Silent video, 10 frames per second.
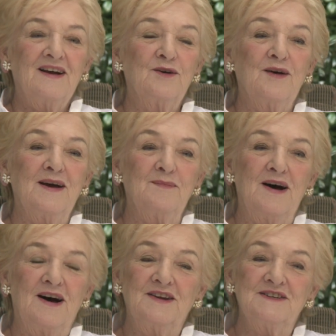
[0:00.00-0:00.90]
Graham
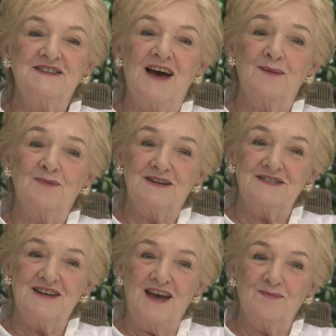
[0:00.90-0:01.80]
hired a Daimler to
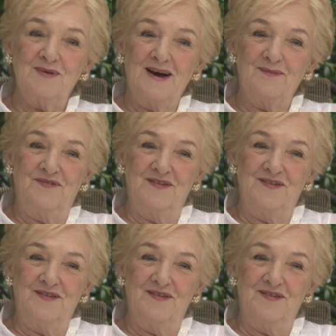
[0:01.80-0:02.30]
take me up